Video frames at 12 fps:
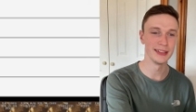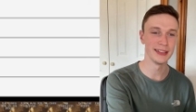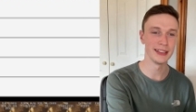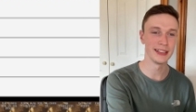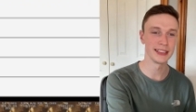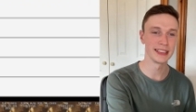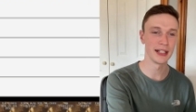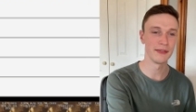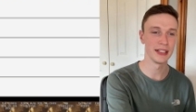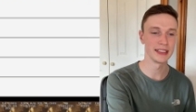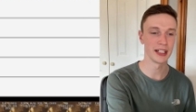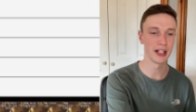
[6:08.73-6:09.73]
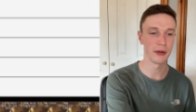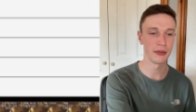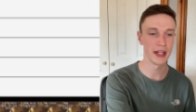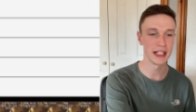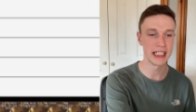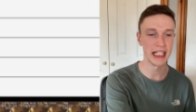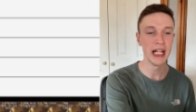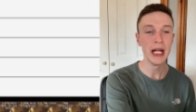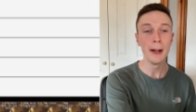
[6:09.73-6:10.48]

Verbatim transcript: Oh, stuff it, it's going to go in 13.